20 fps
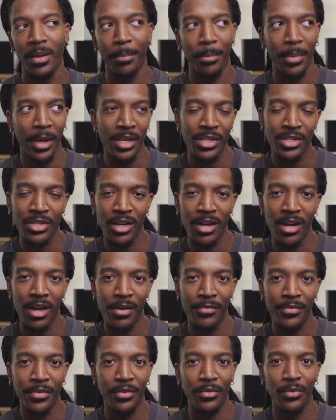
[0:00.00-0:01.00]
based
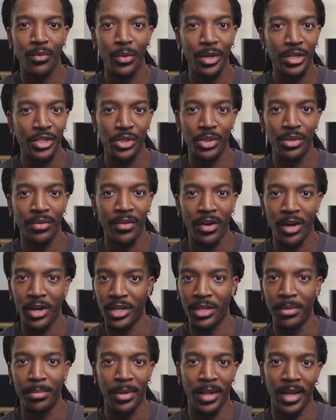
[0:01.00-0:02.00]
off of what you've
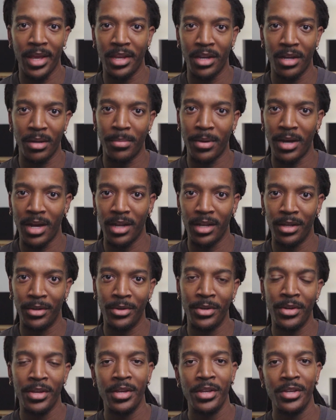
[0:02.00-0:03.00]
already played in Apollo.
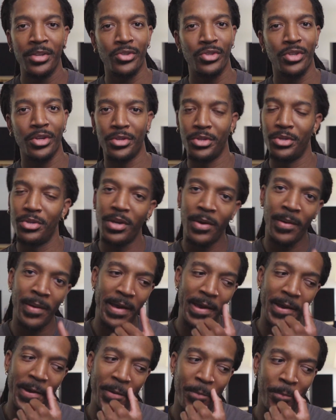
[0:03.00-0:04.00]
So you know
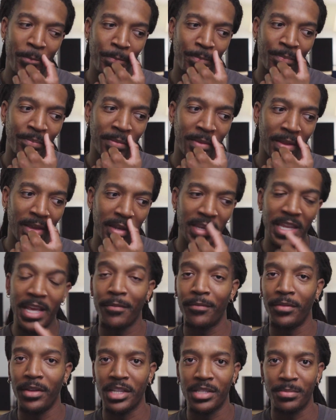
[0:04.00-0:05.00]
how
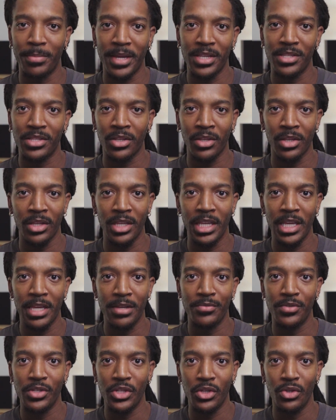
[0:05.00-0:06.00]
Netflix basically
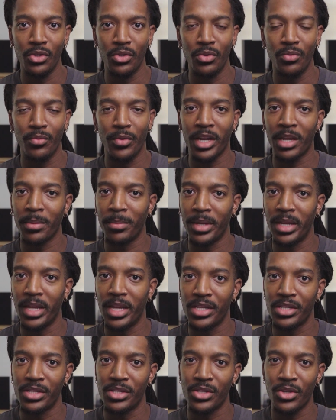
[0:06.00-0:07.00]
gives you
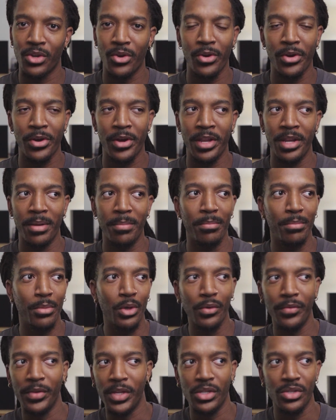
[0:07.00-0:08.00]
recommendations on
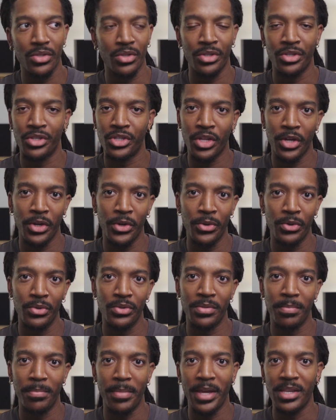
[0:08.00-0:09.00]
movies or shows
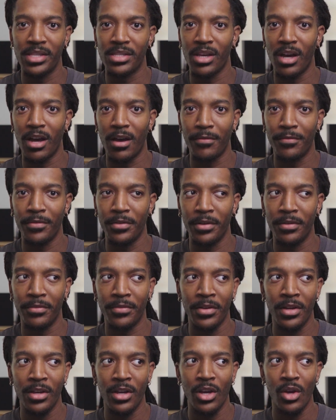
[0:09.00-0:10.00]
based off of
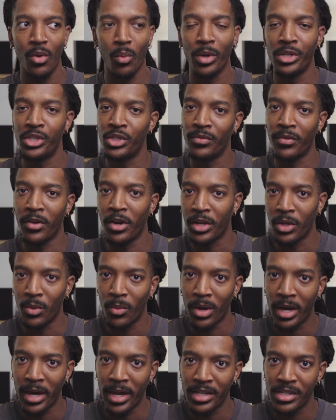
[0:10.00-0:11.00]
what you've already
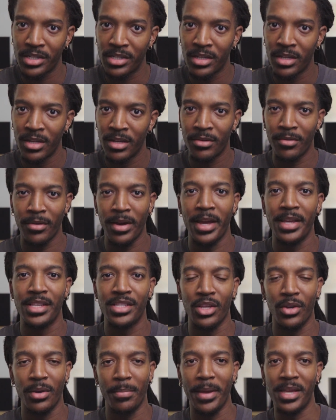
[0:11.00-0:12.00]
watched, right?
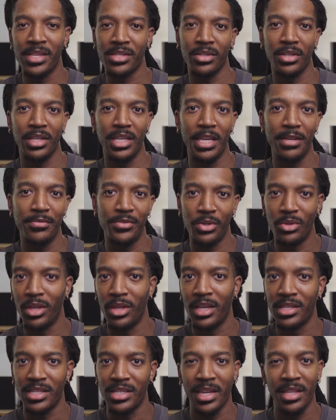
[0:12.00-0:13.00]
So it basically gives you
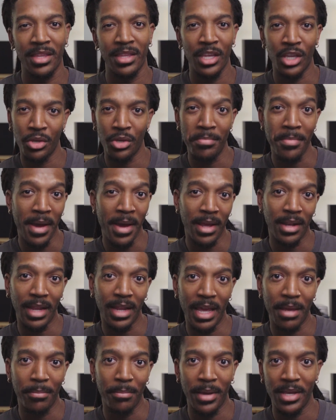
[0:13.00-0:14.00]
things that it think you might
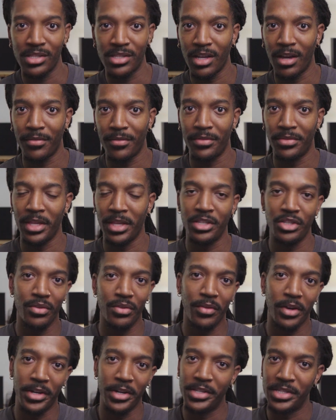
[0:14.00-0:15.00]
like based off of things you've
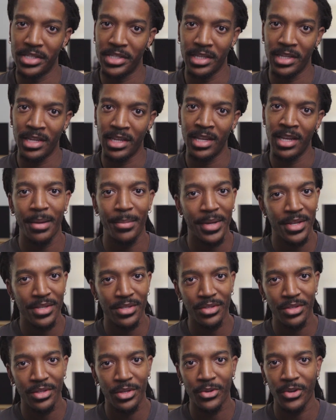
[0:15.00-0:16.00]
already seen. I
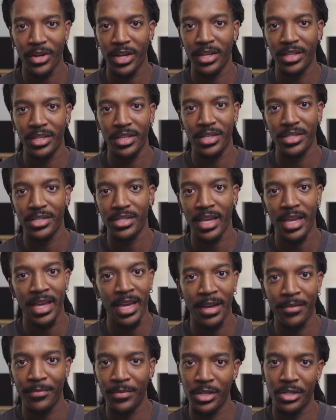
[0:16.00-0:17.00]
basically created this
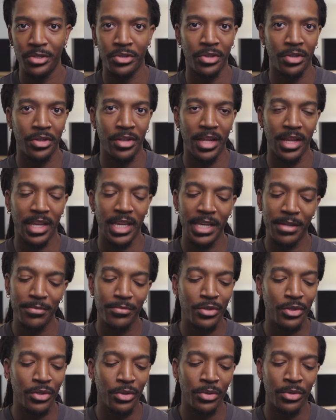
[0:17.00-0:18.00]
AI feature that
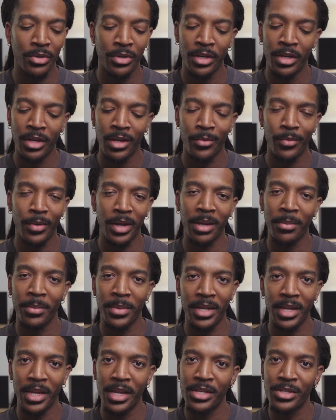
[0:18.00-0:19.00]
gives you
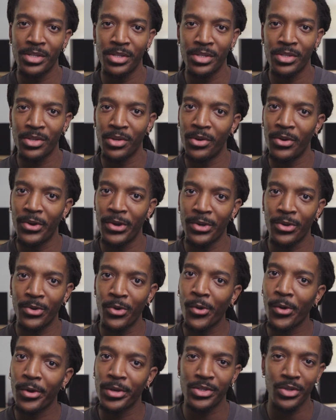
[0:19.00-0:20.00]
recommendations on
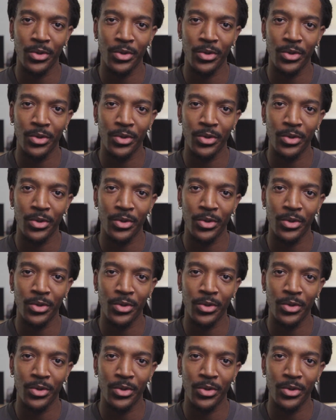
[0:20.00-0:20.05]
chords